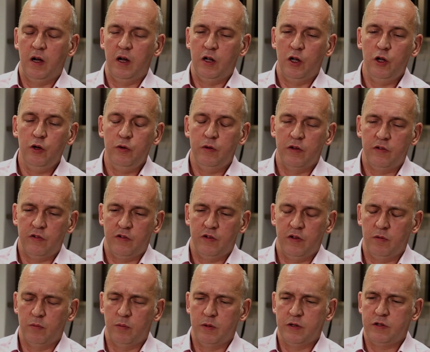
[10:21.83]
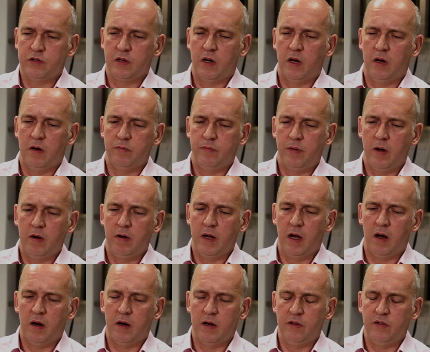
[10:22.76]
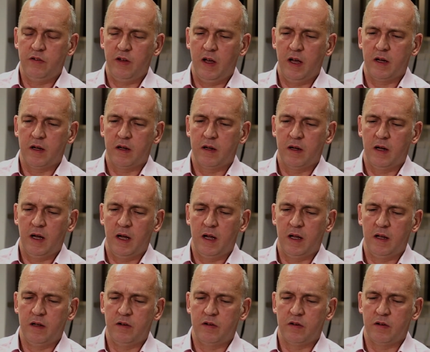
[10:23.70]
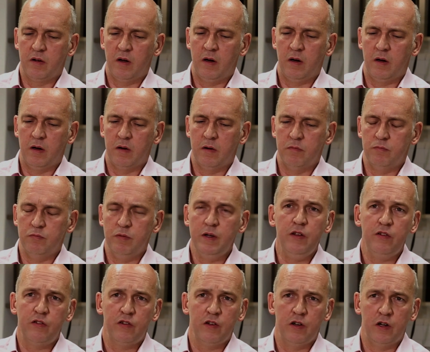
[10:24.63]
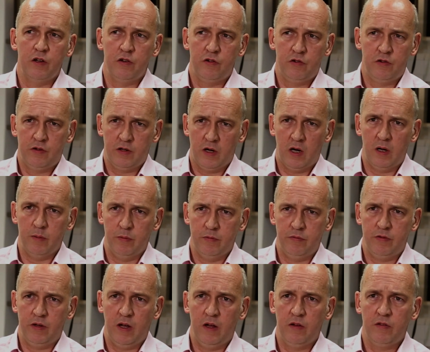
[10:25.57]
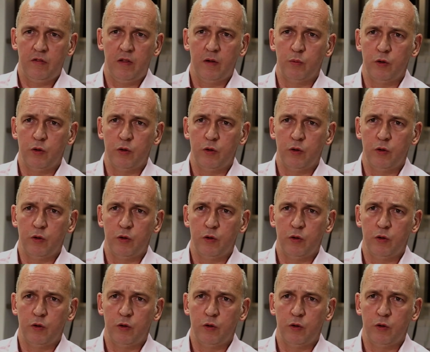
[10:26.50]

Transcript: alluded to, which are very high-tech and are research type of tests.